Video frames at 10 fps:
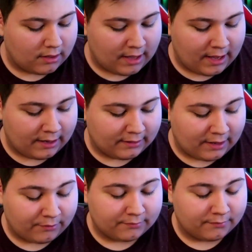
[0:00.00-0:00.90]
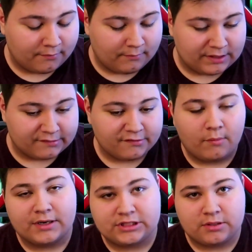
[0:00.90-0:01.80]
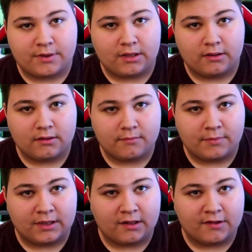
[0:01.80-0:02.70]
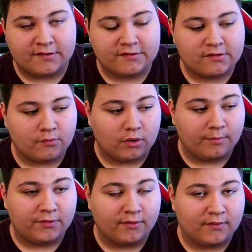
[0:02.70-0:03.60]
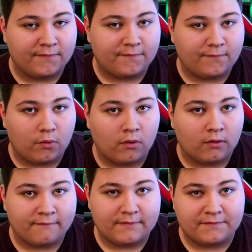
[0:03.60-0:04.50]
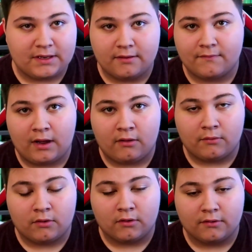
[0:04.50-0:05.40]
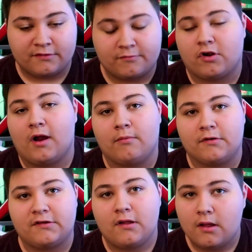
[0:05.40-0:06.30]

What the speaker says: and that would mean so much to me, because we're up to 415 subscribers.